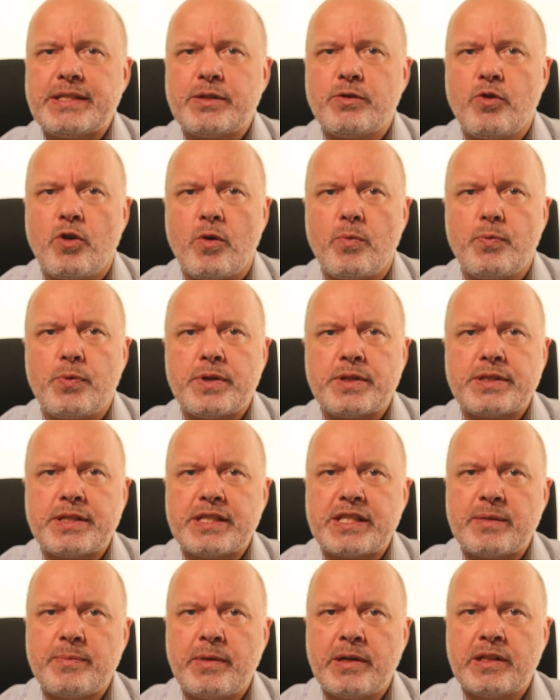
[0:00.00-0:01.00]
and corporates
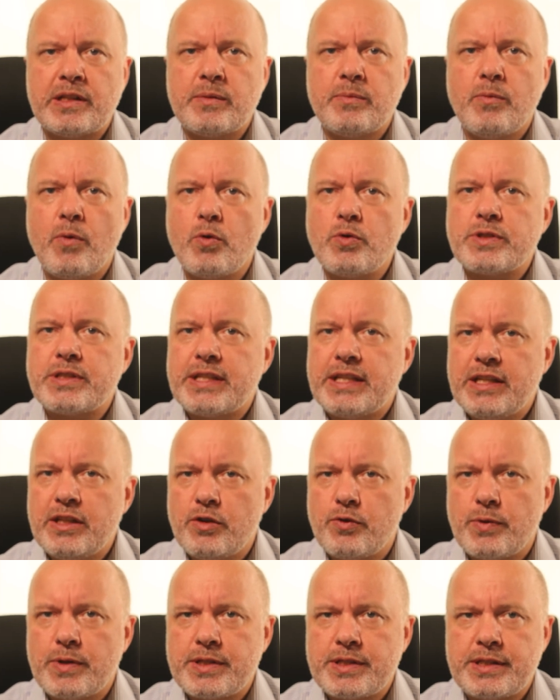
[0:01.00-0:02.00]
is among the most
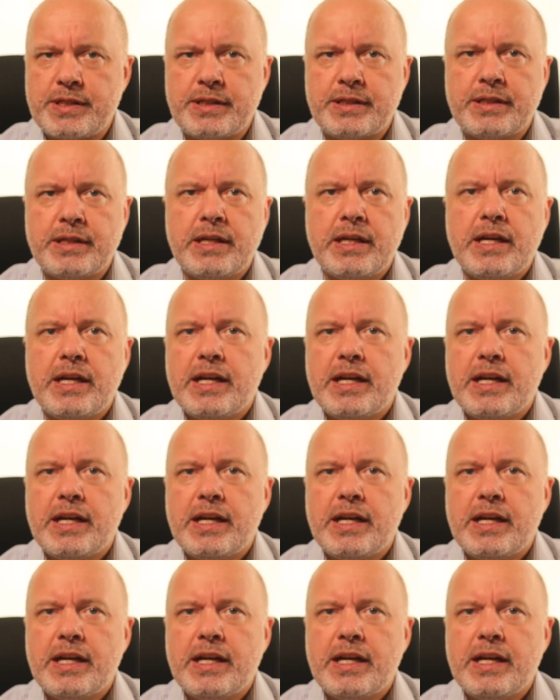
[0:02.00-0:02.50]
interesting